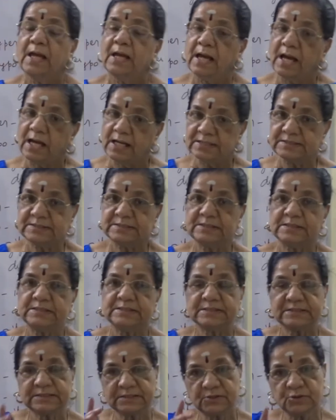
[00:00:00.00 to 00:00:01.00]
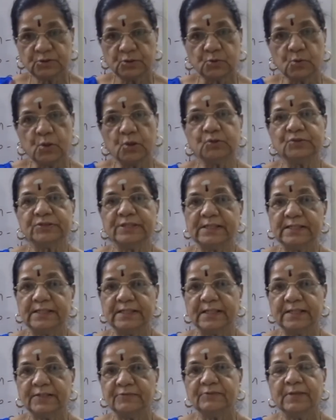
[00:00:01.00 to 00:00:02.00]
As such, throughout the
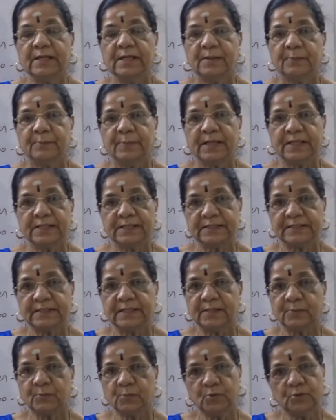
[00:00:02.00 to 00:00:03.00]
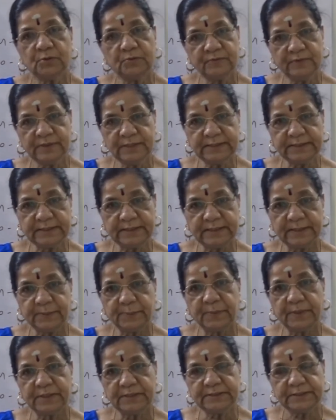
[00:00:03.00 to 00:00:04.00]
life, parathyroid will take
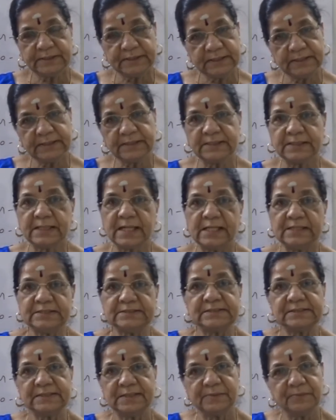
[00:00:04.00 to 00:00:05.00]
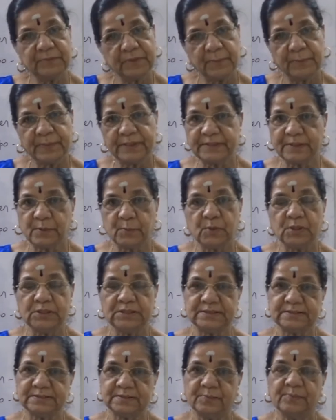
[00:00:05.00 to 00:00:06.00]
part in calcium
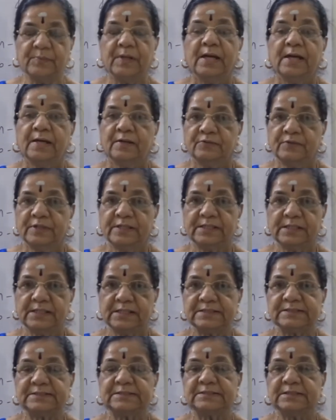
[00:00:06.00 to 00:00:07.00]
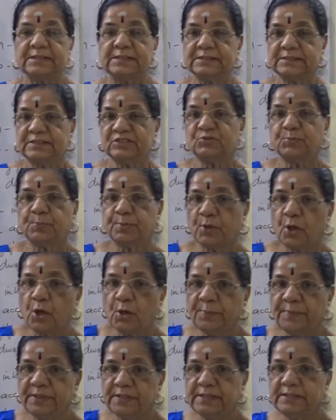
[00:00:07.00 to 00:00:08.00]
metabolism, whereas it is
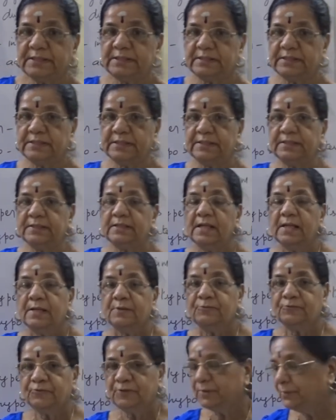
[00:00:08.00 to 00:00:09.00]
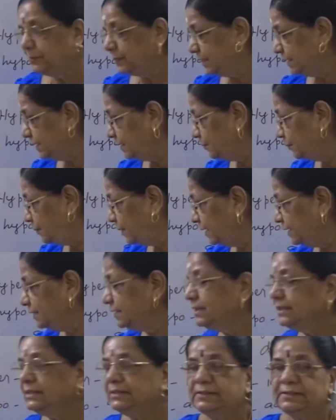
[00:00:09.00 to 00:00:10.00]
prominent in female
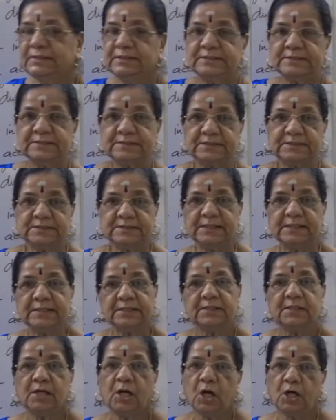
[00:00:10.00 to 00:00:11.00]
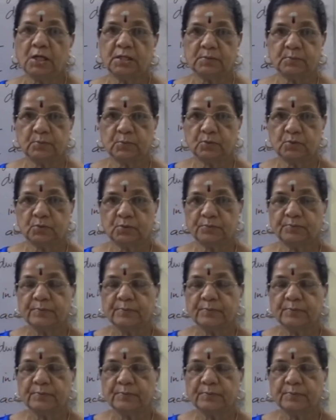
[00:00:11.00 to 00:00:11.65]
by estrogen hormone.